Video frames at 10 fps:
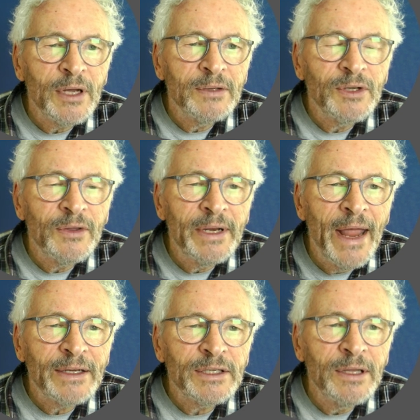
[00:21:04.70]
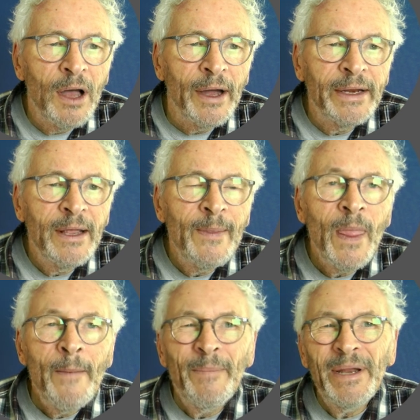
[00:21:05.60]
to the next line,
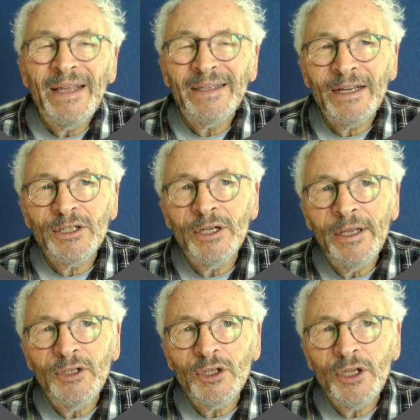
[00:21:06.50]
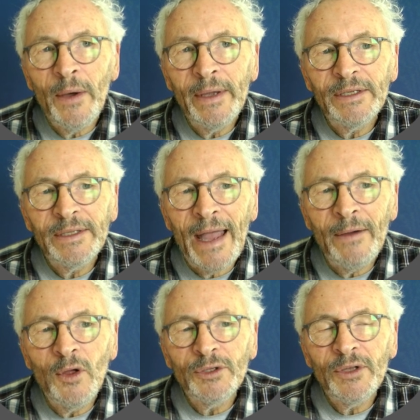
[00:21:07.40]
but it's actually just going down
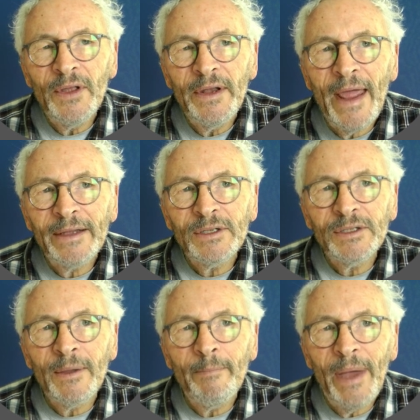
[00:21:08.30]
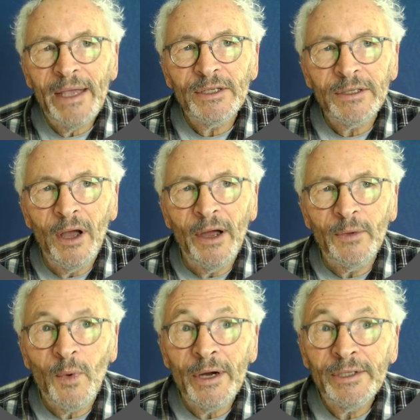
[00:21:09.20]
onto the next baseline,
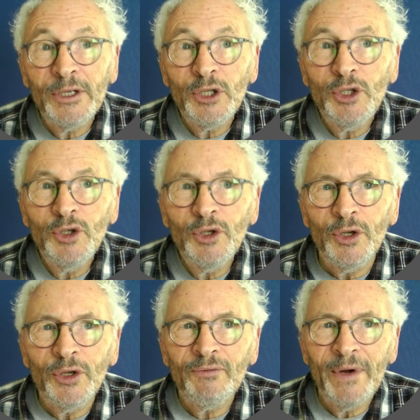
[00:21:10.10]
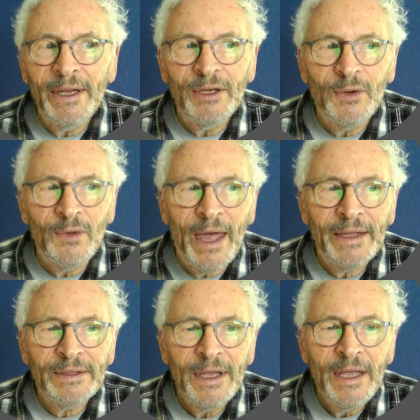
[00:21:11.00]
whereas it shouldn't really do that,
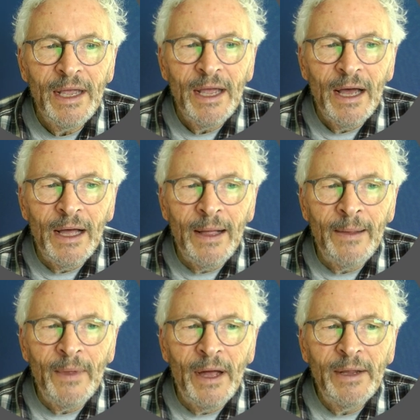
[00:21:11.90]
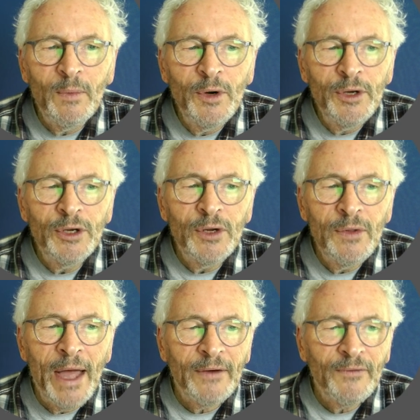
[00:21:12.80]
and it wouldn't do
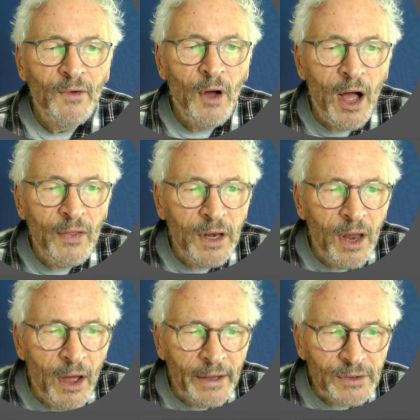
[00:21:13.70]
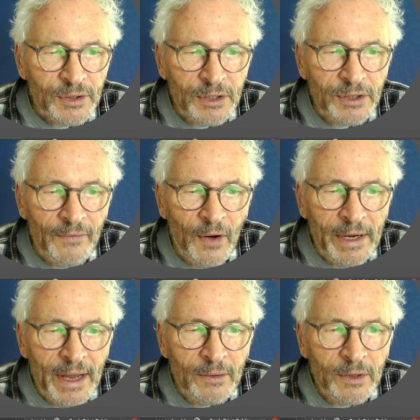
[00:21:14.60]
that for other lines. So if I now